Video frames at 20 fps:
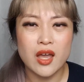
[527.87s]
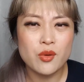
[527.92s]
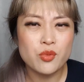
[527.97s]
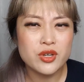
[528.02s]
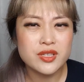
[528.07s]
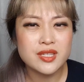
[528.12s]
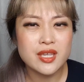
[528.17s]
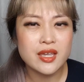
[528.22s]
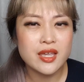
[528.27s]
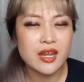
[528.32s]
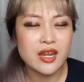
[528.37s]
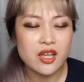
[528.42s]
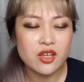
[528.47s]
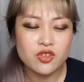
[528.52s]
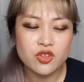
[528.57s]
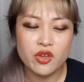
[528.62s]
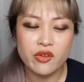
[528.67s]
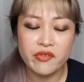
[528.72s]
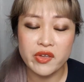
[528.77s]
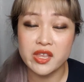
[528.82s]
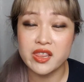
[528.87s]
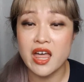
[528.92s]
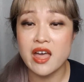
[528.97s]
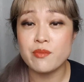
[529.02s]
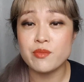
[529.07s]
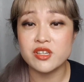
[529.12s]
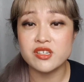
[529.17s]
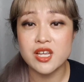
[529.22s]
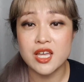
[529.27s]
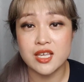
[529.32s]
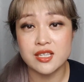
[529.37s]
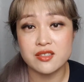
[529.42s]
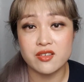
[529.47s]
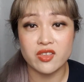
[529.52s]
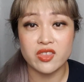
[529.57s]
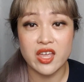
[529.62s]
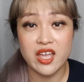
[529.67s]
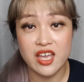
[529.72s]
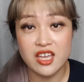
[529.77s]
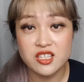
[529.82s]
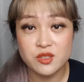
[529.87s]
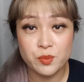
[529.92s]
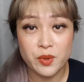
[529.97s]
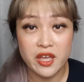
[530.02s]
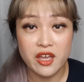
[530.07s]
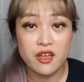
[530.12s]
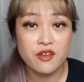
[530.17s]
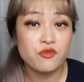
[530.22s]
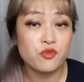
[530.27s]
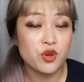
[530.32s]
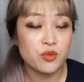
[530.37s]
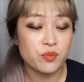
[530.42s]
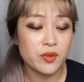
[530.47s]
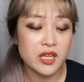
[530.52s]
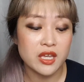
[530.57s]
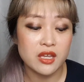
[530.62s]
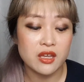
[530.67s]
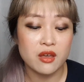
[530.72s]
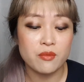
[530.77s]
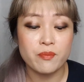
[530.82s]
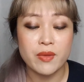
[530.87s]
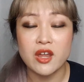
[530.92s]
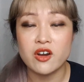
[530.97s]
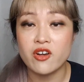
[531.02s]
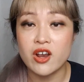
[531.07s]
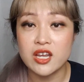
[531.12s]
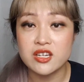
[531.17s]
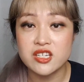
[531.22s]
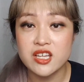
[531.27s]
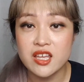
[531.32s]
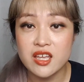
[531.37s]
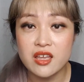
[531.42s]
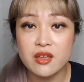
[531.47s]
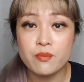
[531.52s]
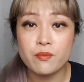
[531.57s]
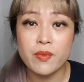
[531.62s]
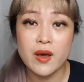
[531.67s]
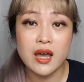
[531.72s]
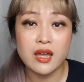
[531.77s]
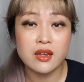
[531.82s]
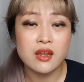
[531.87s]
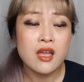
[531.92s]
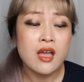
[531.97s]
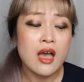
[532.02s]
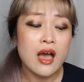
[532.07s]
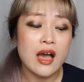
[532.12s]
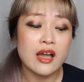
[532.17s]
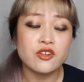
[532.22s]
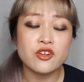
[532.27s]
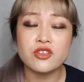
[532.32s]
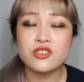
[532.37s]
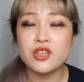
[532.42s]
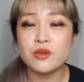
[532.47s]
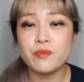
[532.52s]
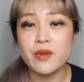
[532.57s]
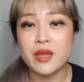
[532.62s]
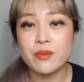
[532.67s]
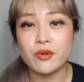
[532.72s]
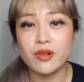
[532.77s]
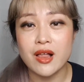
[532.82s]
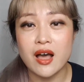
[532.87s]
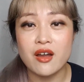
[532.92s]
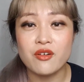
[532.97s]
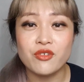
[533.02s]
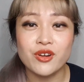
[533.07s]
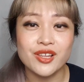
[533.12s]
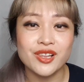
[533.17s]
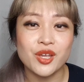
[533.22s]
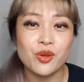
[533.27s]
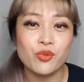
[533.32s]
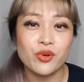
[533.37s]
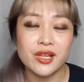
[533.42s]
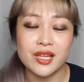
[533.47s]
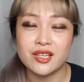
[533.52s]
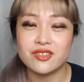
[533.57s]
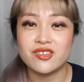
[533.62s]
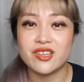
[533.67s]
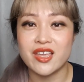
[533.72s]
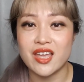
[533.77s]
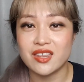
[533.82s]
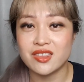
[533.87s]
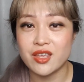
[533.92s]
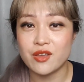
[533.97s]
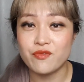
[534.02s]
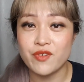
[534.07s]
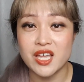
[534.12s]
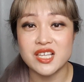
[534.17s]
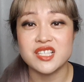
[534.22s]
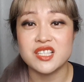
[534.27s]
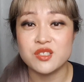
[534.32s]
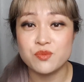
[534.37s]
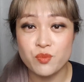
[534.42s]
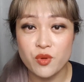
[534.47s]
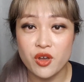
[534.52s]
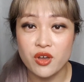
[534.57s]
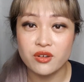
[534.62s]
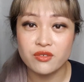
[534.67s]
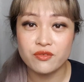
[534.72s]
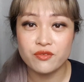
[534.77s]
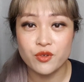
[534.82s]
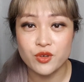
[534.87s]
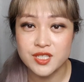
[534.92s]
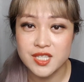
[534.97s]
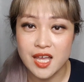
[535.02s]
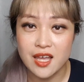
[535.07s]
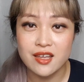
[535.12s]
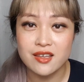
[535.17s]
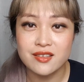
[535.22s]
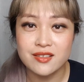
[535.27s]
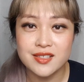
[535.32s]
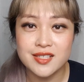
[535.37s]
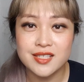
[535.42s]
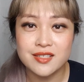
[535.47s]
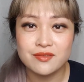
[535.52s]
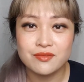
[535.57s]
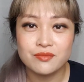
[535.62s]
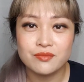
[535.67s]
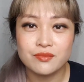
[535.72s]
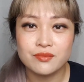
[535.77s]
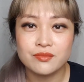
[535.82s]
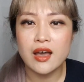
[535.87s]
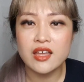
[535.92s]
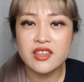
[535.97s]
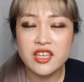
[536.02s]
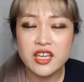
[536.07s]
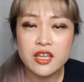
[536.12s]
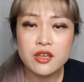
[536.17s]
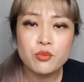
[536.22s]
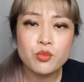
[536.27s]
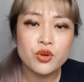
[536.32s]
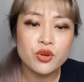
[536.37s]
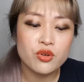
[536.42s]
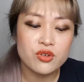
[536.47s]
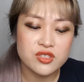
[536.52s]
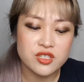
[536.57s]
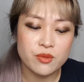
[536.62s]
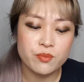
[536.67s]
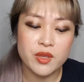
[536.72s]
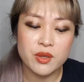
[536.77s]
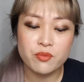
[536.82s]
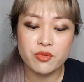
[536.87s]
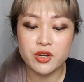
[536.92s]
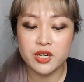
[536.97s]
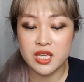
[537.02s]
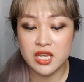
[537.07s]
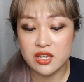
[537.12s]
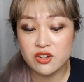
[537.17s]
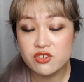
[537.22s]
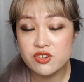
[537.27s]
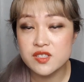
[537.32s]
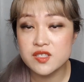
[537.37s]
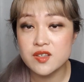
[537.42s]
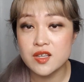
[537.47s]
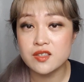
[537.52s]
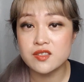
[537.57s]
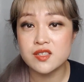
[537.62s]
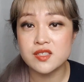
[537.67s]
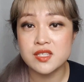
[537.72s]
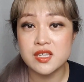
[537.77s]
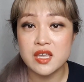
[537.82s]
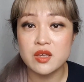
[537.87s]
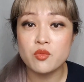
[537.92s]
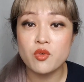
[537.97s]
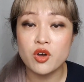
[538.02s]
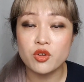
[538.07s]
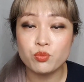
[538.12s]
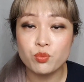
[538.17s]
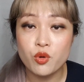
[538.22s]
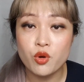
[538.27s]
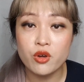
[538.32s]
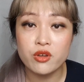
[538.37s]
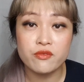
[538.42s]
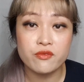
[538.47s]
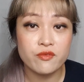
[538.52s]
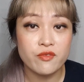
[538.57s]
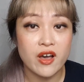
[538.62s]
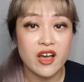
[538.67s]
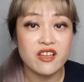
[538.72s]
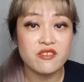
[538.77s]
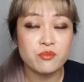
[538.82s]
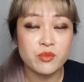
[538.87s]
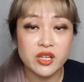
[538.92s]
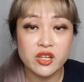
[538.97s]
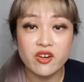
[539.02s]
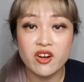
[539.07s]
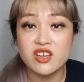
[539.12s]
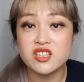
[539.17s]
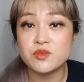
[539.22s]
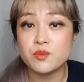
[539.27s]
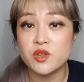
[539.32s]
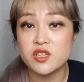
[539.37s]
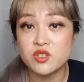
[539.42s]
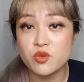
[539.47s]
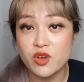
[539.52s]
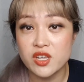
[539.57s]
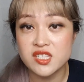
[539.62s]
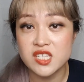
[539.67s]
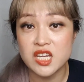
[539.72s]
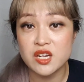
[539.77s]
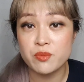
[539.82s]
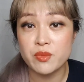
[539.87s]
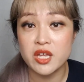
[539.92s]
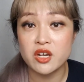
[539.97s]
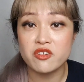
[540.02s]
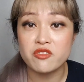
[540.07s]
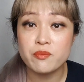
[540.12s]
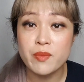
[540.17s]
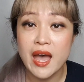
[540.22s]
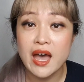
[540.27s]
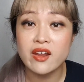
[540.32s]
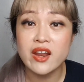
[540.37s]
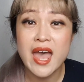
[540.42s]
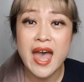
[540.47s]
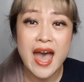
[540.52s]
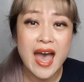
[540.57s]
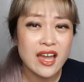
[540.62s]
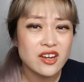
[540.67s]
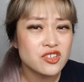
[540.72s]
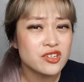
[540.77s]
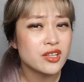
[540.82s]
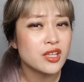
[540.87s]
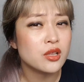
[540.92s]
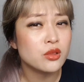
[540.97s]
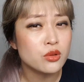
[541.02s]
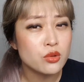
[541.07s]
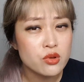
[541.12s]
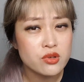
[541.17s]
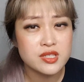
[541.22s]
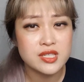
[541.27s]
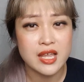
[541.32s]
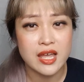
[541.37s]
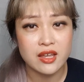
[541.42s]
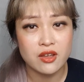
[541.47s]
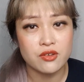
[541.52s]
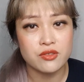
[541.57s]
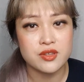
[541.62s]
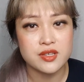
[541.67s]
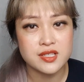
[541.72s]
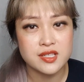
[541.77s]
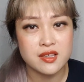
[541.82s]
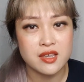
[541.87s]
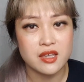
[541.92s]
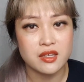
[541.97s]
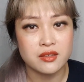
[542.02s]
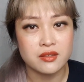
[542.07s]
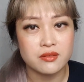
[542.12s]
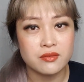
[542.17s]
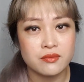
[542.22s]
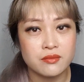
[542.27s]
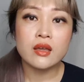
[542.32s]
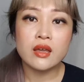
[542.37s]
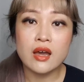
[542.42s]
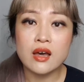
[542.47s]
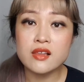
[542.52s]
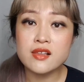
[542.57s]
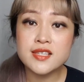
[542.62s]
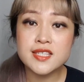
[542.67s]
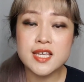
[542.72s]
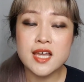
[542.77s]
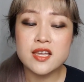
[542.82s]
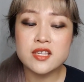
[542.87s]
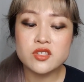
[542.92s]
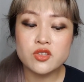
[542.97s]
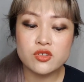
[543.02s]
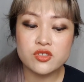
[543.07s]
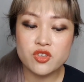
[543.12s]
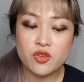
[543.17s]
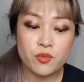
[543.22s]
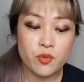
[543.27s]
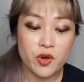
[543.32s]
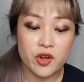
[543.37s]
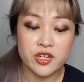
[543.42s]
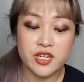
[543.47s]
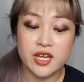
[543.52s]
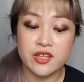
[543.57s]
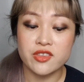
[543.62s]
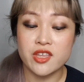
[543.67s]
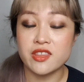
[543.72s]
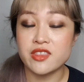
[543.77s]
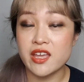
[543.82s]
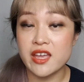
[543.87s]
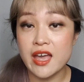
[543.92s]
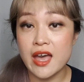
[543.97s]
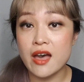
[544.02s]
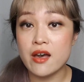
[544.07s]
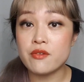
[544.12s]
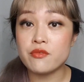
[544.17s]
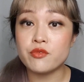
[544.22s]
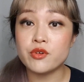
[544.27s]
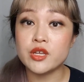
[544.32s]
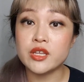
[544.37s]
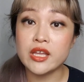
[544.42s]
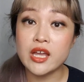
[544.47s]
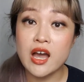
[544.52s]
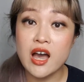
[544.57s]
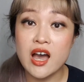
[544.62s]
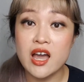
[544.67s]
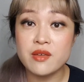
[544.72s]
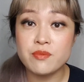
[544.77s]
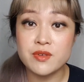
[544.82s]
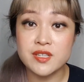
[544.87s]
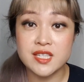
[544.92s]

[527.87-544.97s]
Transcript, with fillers: I would say getting a UV lamp and testing the SPF would be a better idea, but I don't think people are really willing to get their faces burnt for science. I think it would also be pretty interesting to see what 0.5 milligrams per square centimeter of powder actually looks like on the skin. Colorescience also point out that they have really high